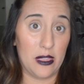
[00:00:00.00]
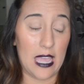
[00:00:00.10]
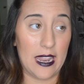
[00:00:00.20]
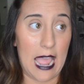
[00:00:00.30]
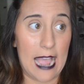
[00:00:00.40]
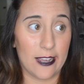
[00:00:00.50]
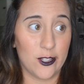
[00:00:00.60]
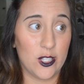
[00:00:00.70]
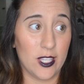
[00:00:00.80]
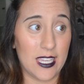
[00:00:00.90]
smooth and
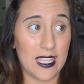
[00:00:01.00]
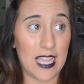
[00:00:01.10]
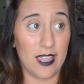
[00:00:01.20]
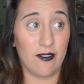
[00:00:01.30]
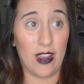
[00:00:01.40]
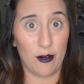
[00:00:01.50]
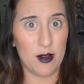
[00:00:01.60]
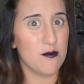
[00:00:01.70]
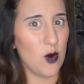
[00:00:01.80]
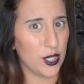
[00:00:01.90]
actually like very
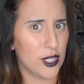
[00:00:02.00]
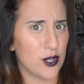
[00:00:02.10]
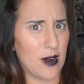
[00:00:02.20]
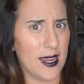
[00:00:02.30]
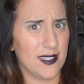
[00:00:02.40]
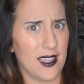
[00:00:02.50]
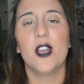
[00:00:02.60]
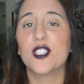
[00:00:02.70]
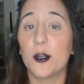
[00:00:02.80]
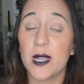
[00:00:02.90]

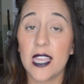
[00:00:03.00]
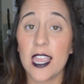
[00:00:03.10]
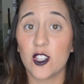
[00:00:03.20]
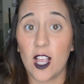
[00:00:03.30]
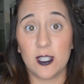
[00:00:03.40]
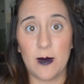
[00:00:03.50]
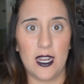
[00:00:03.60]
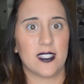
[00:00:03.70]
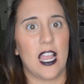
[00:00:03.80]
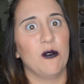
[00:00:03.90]
moisturizing. So BH
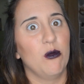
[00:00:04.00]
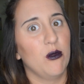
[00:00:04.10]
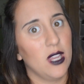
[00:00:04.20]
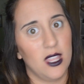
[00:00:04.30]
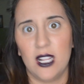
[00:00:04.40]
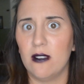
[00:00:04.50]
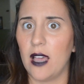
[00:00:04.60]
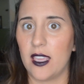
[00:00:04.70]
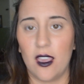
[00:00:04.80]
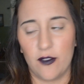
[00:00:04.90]
Cosmetics, I really
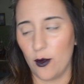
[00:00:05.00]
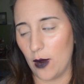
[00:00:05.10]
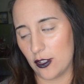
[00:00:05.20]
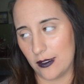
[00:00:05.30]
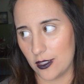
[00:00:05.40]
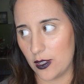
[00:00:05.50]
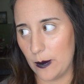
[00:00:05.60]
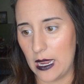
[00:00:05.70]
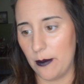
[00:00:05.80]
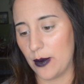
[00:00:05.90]
like, if you're watching this,
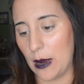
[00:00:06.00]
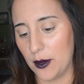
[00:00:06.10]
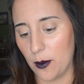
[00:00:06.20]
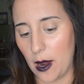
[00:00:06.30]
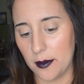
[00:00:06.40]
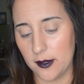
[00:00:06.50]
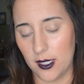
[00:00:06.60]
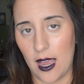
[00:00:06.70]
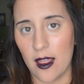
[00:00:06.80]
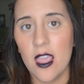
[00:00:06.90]
you're
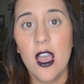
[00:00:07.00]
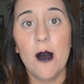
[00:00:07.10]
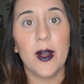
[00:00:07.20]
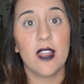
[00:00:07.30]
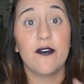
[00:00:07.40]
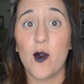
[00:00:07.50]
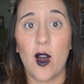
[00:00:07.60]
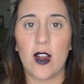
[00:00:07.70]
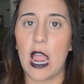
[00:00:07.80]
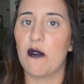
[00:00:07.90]
probably not, but if you
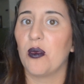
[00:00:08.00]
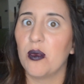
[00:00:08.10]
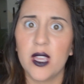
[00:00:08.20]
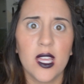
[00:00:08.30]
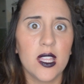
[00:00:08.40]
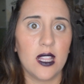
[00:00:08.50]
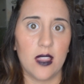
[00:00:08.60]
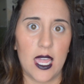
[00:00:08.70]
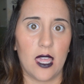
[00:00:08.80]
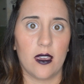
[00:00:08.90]
are, I really
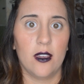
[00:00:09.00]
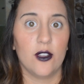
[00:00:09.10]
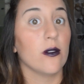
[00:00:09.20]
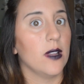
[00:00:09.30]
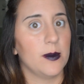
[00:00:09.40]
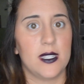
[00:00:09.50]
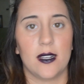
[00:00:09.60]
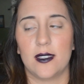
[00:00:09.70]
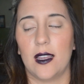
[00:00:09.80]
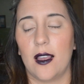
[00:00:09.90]
like your
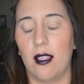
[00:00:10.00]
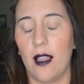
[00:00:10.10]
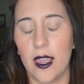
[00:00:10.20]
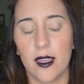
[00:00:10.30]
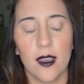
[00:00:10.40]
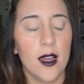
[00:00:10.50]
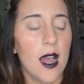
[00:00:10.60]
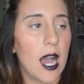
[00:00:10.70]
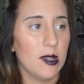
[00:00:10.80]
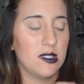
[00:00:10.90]
lipsticks. Like I like
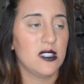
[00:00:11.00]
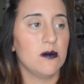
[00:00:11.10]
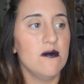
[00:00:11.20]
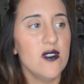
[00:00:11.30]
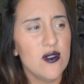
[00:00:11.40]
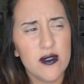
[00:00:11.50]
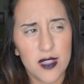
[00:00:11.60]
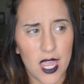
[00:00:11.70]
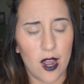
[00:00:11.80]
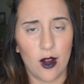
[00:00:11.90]
how smooth
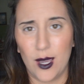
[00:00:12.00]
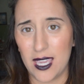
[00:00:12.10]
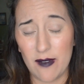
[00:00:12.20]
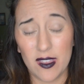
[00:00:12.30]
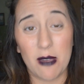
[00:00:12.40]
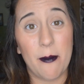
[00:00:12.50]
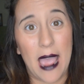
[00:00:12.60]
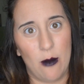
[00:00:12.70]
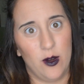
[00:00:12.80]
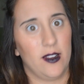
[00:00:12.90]
they are, like even the
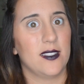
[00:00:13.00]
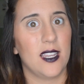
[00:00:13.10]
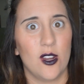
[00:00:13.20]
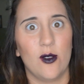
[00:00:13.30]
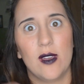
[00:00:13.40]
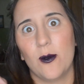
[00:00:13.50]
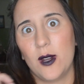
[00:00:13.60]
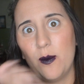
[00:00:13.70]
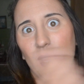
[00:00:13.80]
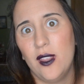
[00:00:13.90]
matte one, because I know even
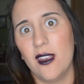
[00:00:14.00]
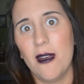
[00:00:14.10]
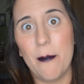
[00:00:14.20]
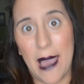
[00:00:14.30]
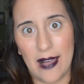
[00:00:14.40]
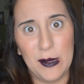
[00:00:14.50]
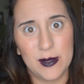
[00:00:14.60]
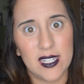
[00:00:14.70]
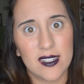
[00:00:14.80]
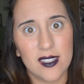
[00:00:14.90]
when you put matte
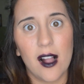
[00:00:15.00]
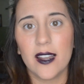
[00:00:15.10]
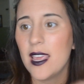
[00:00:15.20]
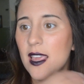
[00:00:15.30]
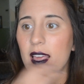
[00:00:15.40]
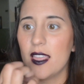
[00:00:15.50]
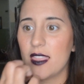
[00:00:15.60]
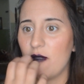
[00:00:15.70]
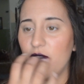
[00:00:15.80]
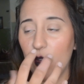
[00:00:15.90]
lipsticks on,
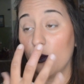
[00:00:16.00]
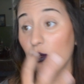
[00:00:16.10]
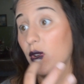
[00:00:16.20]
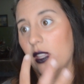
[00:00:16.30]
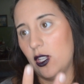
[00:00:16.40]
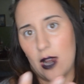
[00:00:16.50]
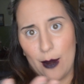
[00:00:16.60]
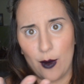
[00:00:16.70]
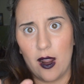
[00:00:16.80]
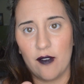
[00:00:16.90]
they feel really dry
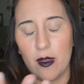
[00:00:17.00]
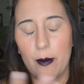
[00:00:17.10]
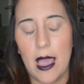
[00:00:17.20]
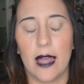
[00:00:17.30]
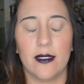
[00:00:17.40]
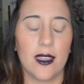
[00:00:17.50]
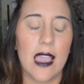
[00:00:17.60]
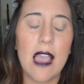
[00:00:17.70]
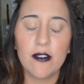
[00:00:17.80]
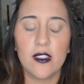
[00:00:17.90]
right off the bat.
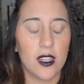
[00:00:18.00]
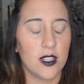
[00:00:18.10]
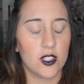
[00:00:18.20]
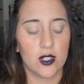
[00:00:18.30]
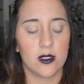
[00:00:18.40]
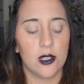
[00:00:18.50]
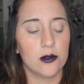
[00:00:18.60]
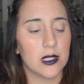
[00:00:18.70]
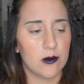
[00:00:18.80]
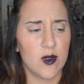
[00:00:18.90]
Like everything is just
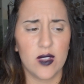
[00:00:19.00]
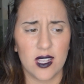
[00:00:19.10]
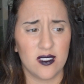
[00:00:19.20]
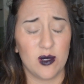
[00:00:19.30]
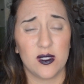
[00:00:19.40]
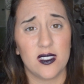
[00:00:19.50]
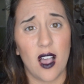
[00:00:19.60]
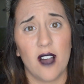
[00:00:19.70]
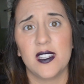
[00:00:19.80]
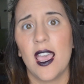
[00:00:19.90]
so smooth and so
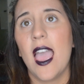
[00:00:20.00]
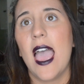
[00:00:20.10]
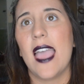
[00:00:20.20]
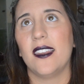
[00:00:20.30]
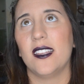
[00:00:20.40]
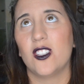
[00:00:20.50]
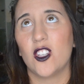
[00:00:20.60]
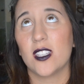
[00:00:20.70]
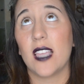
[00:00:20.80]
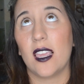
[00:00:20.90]
soft, and it
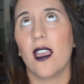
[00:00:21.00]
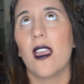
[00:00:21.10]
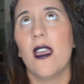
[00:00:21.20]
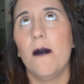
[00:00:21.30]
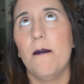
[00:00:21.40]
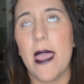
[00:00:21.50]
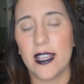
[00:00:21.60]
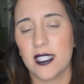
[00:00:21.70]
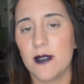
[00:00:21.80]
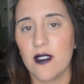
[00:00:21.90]
just like
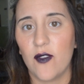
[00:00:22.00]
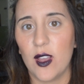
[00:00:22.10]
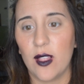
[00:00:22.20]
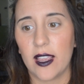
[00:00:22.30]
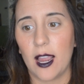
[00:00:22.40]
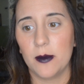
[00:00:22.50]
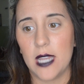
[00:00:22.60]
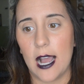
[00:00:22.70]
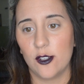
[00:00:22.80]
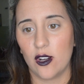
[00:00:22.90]
makes me feel like I'm
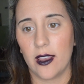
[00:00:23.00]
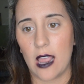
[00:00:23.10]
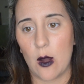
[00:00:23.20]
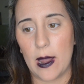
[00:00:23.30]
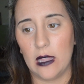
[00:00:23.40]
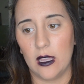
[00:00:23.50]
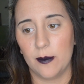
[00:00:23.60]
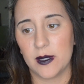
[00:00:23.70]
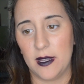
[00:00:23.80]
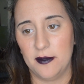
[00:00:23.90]
not drying out my
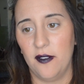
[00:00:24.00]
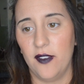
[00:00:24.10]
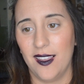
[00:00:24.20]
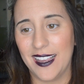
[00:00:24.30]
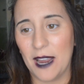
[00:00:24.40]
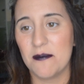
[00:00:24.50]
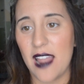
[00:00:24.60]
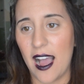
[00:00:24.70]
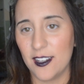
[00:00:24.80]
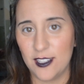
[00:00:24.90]
lips. It makes me feel like I'm
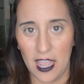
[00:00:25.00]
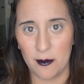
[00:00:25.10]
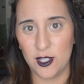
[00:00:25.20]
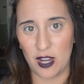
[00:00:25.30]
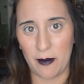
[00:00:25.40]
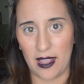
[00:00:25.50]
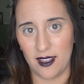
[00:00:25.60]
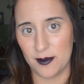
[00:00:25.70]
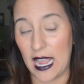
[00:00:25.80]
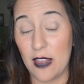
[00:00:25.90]
not damaging my
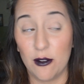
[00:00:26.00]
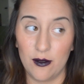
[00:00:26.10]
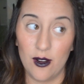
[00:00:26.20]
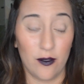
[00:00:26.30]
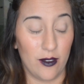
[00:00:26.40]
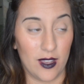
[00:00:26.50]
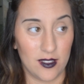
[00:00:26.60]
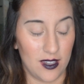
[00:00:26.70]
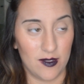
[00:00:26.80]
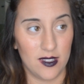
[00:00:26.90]
lips. I don't know if you can
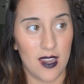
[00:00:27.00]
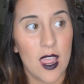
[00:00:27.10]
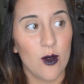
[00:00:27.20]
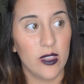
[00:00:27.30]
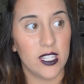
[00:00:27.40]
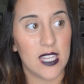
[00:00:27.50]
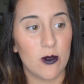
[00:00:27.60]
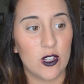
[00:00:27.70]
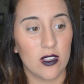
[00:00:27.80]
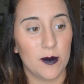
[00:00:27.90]
even really
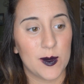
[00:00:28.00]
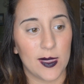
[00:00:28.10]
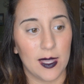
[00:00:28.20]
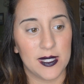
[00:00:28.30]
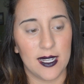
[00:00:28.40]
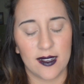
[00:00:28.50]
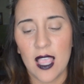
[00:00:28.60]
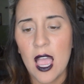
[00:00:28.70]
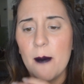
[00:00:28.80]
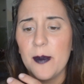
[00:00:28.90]
damage your lips with lipstick,
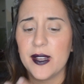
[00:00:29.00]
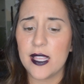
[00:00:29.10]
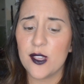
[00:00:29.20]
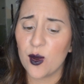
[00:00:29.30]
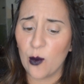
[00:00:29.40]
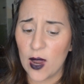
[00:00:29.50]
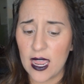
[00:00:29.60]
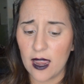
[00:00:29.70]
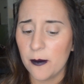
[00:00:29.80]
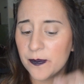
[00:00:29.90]
but either
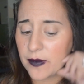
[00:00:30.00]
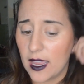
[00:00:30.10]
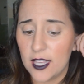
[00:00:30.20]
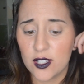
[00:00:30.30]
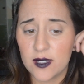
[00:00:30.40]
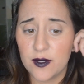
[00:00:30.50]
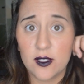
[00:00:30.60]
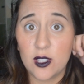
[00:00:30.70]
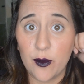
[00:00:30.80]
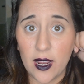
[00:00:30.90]
way, it just
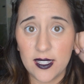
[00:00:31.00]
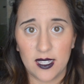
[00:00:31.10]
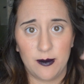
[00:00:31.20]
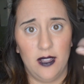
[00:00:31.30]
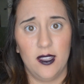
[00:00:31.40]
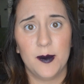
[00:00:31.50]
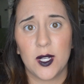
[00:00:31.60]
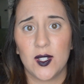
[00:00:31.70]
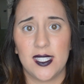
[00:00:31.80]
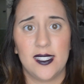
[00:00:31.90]
feels so nice. Like my lips
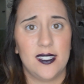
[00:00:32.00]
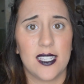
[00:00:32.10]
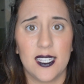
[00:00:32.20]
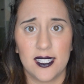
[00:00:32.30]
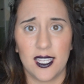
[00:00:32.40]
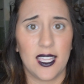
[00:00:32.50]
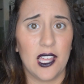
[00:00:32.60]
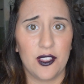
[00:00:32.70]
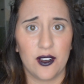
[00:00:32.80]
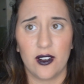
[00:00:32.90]
aren't sticking
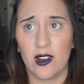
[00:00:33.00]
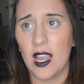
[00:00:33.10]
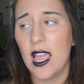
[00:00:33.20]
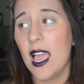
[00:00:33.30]
together.